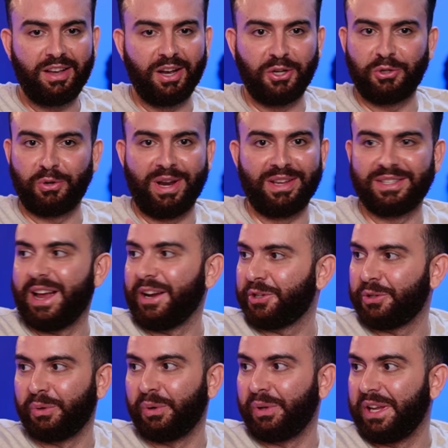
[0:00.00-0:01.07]
a
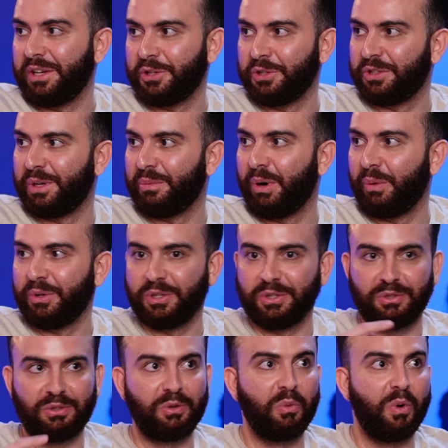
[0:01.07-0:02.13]
transactional relationship where we
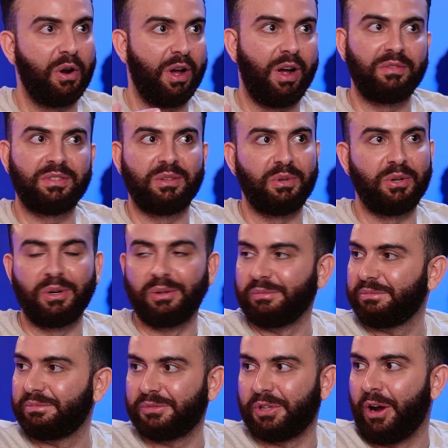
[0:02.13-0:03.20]
just do one-offs and we don't
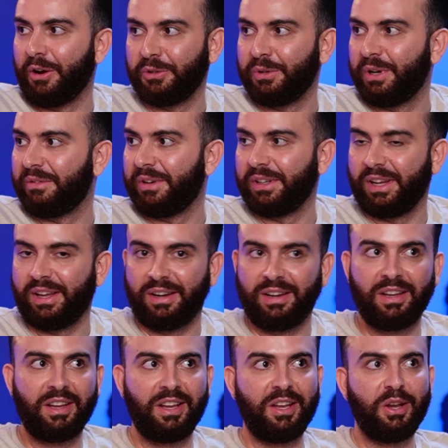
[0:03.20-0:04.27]
talk to you ever again.
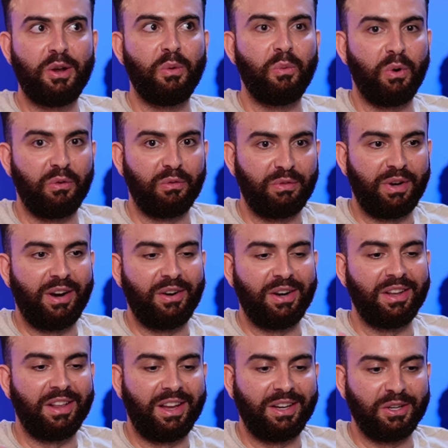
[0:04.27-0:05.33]
We're
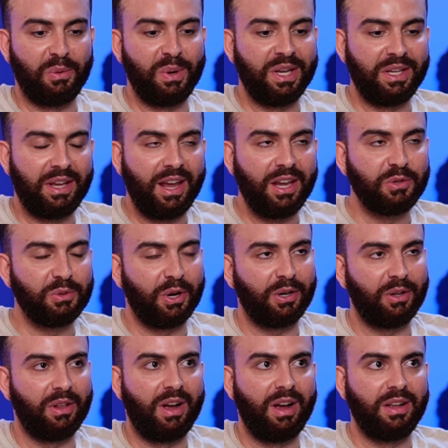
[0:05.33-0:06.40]
very we engage with our
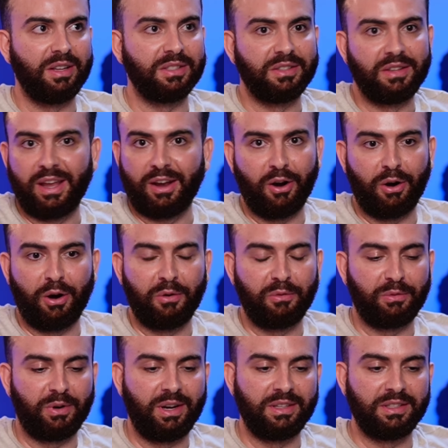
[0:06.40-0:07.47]
clients. They are our
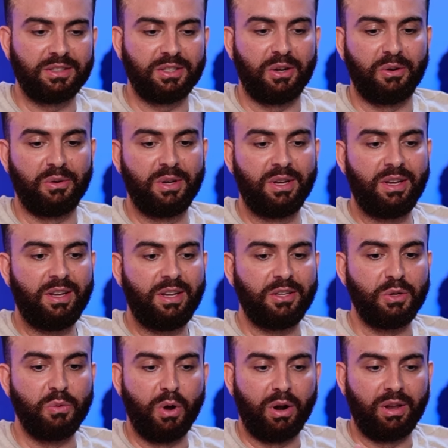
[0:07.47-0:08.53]
friends. So
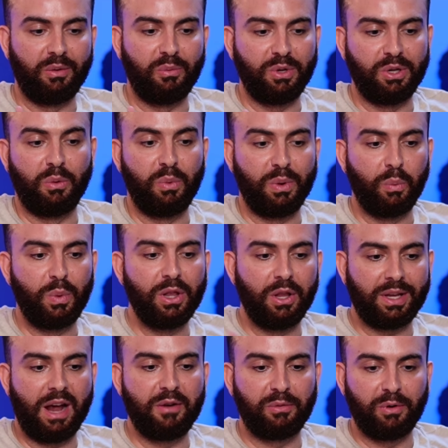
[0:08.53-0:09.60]
you want to, we
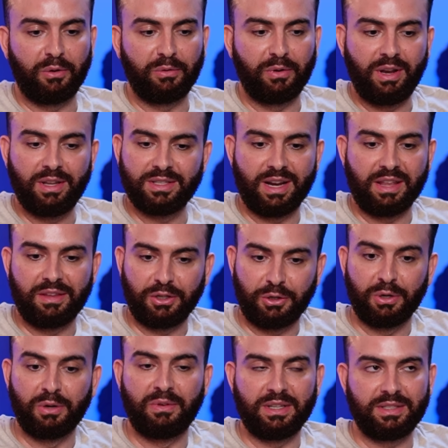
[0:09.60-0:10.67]
look out for our friends. And I think
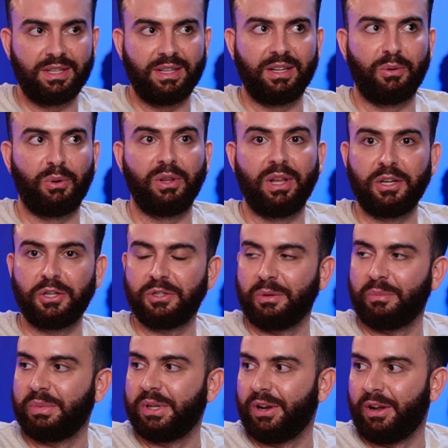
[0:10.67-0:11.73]
you're investing in a
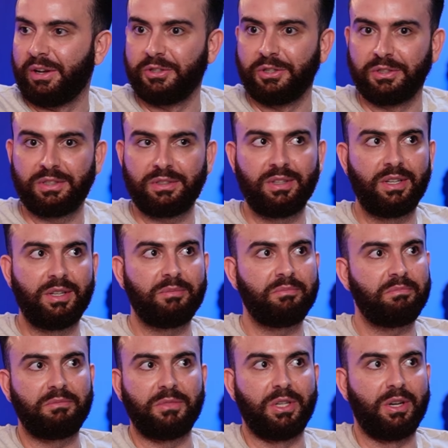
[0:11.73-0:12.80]
relationship beyond just,
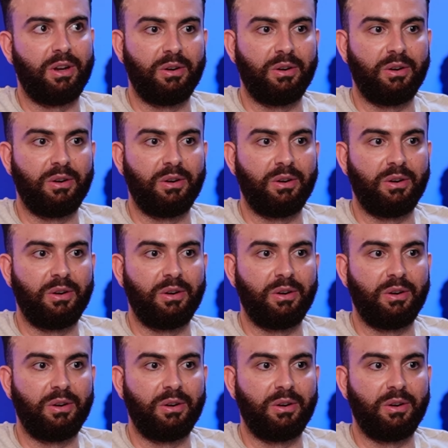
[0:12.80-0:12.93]
you